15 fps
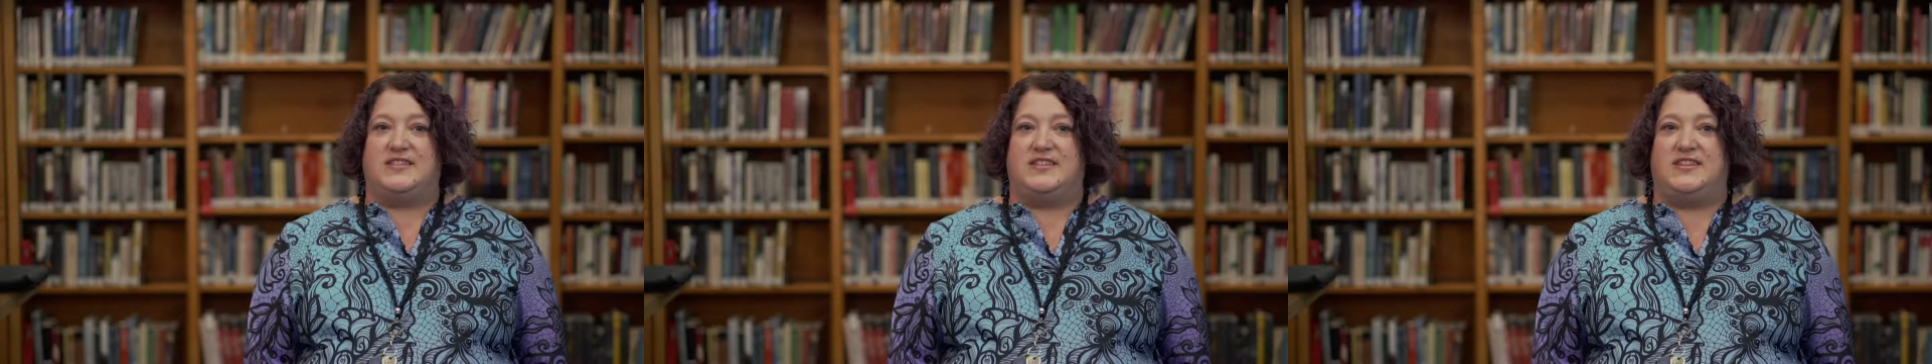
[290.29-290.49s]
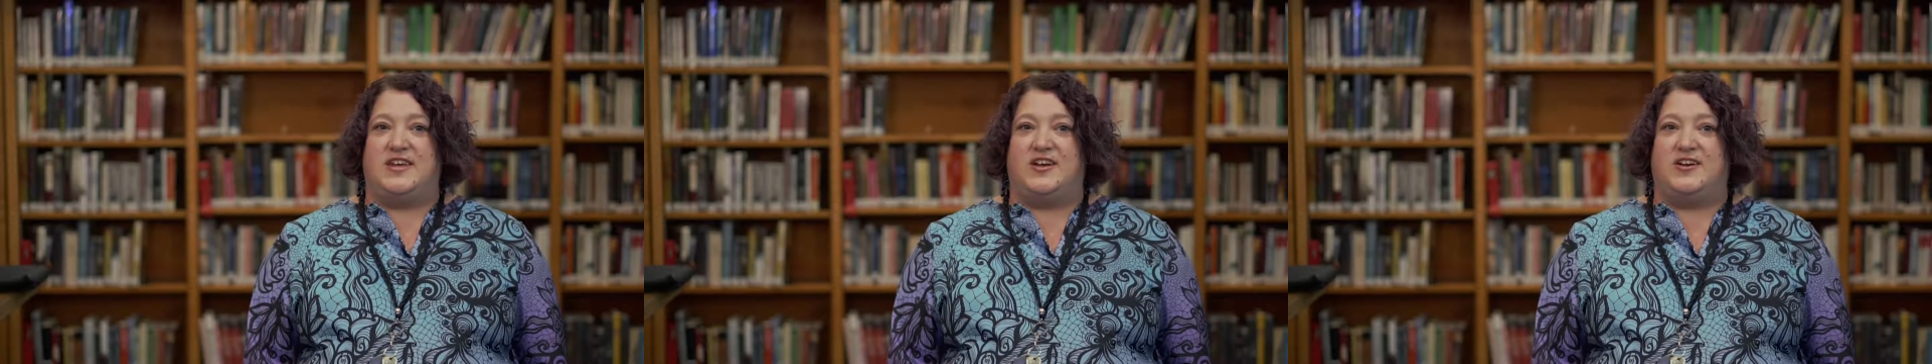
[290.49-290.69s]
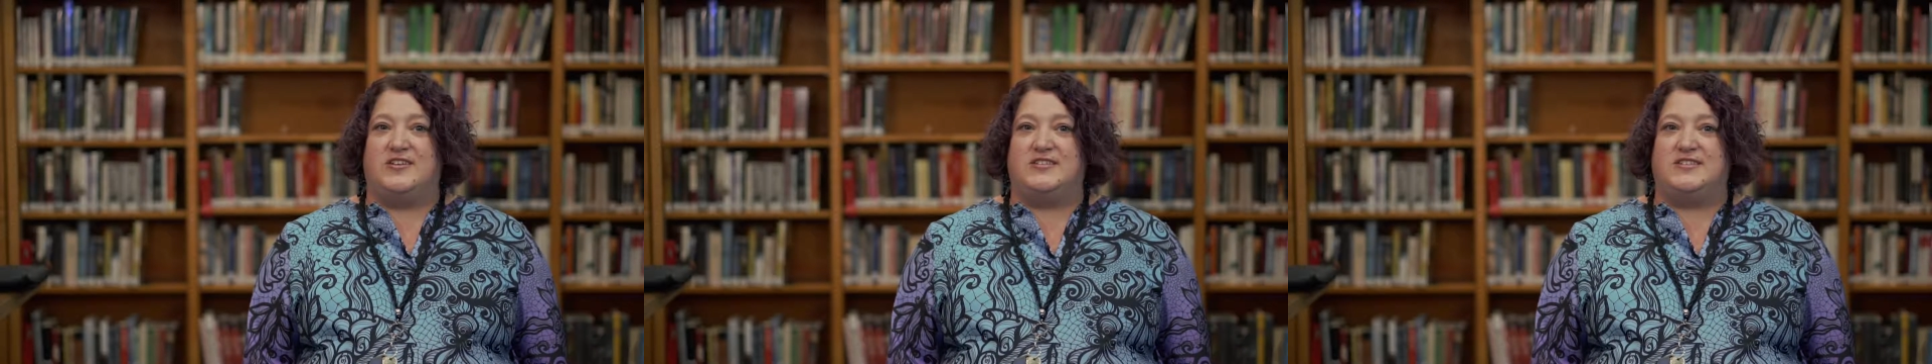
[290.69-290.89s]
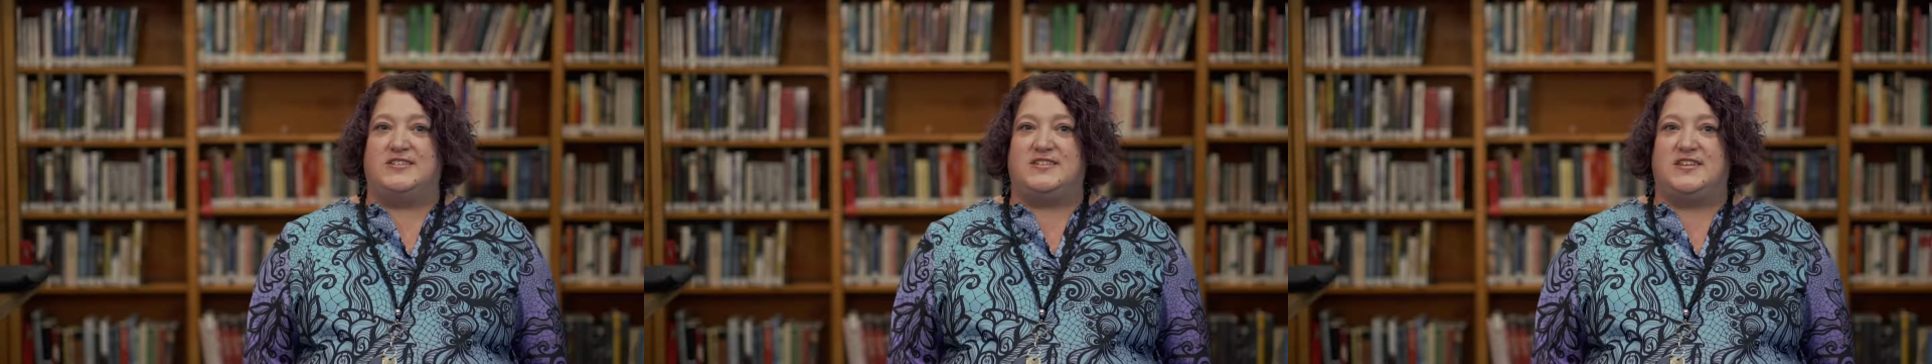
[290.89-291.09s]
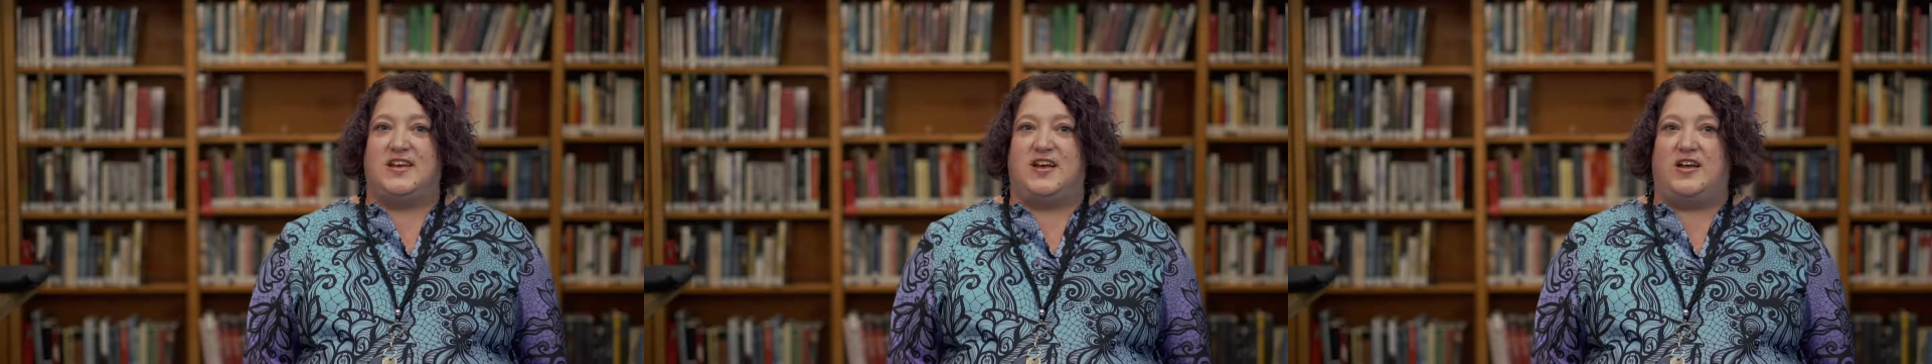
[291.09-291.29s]

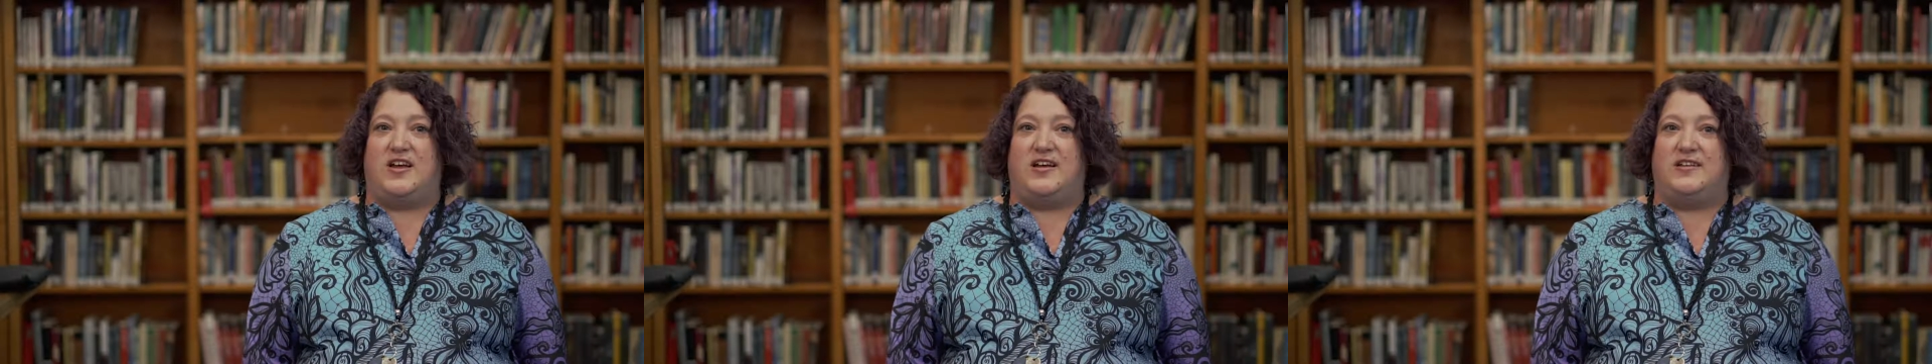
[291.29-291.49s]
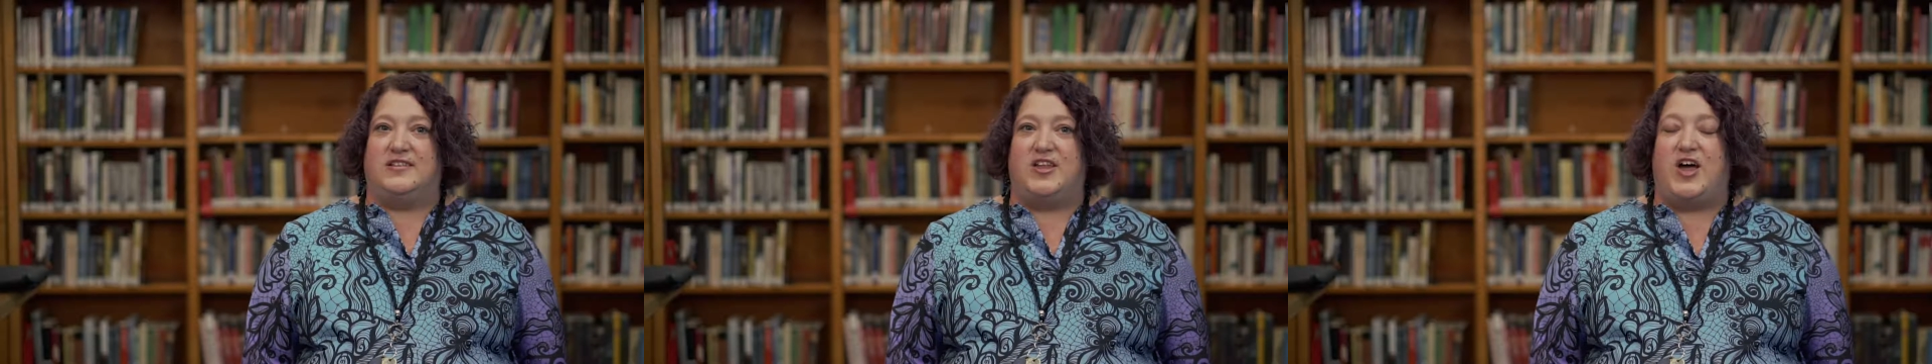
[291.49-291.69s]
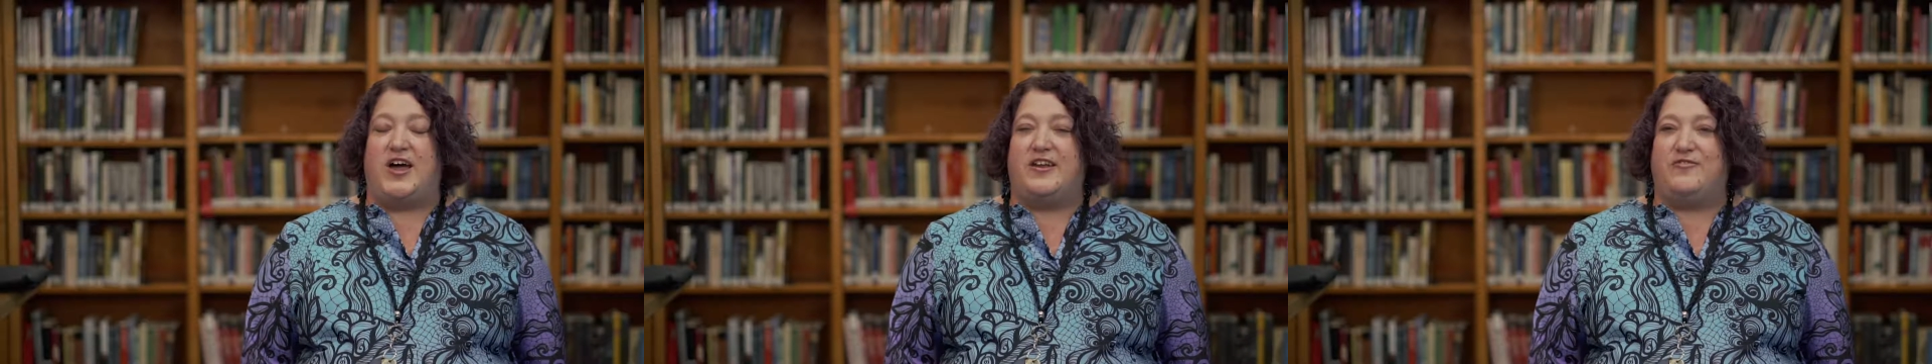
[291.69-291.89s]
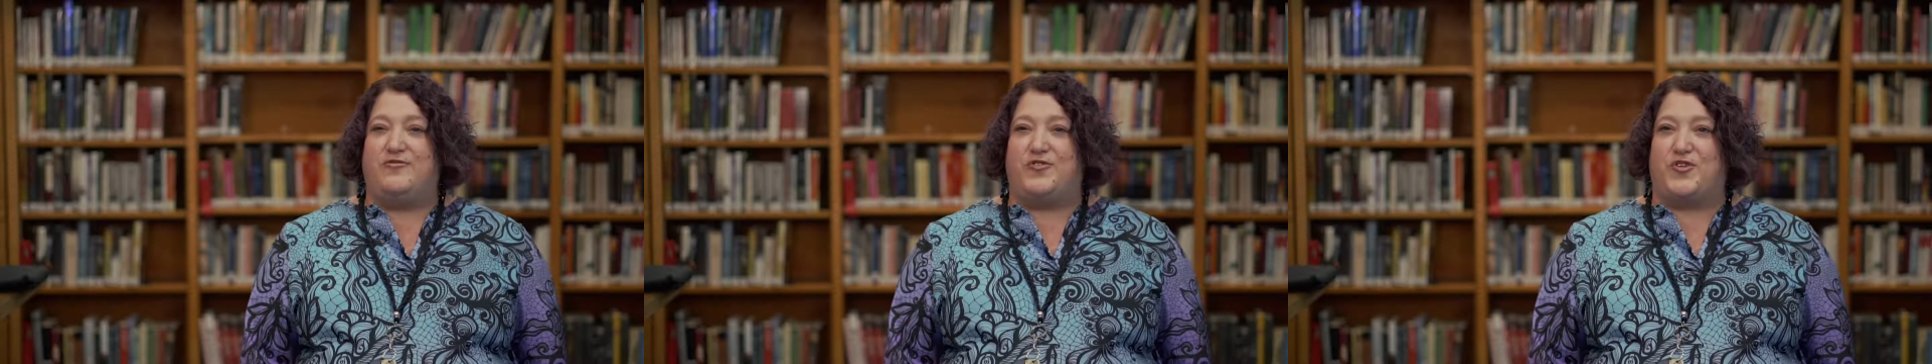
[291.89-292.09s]
There's a lot of